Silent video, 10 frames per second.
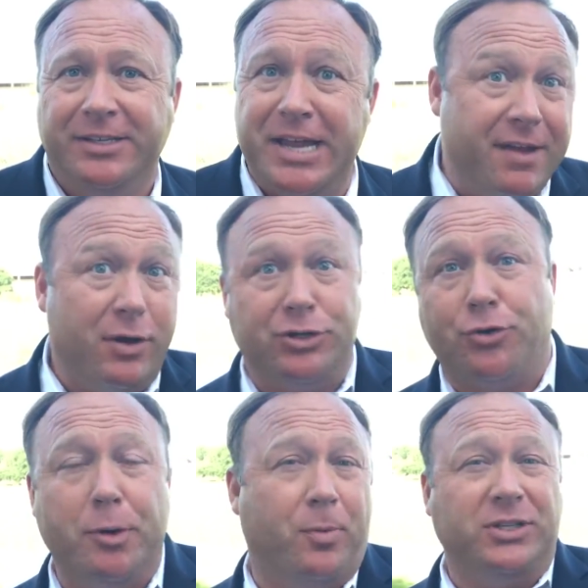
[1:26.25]
Davos
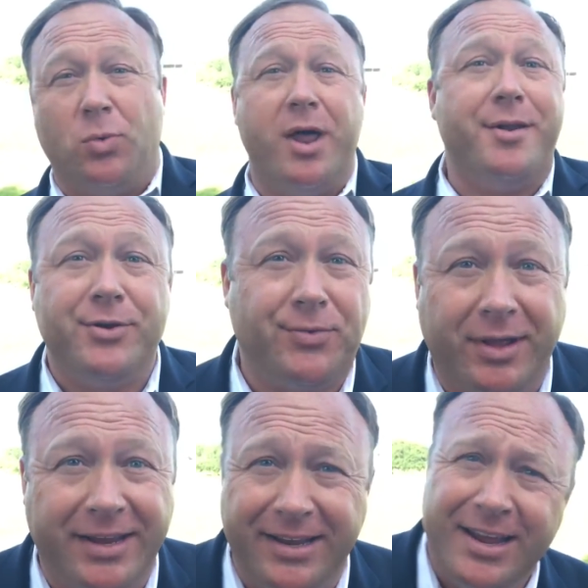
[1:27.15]
Group wants 100
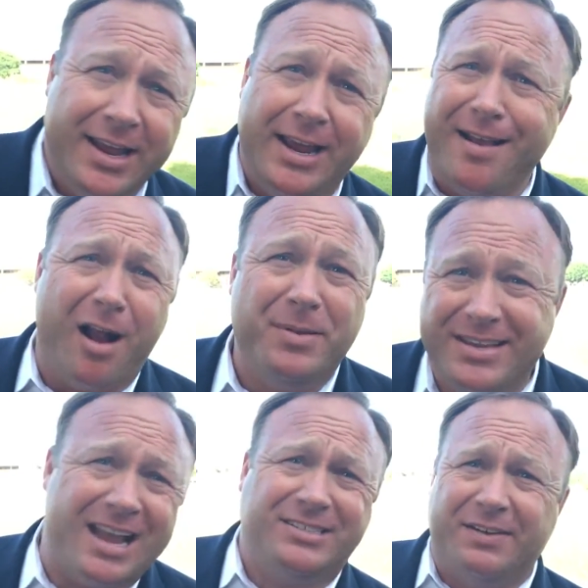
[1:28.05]
trillion in carbon
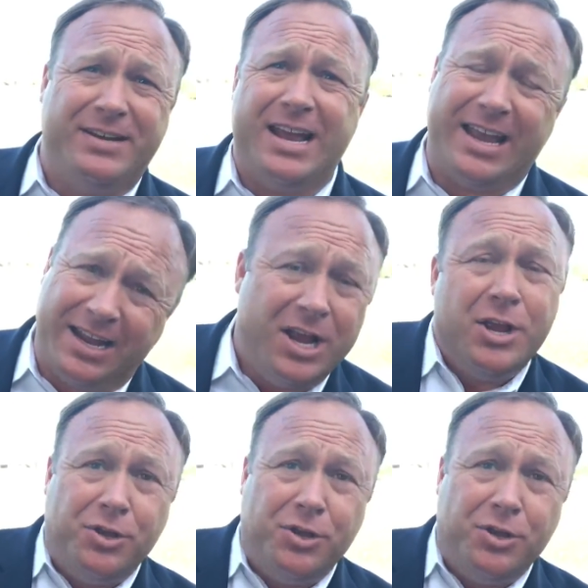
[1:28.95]
taxes every decade.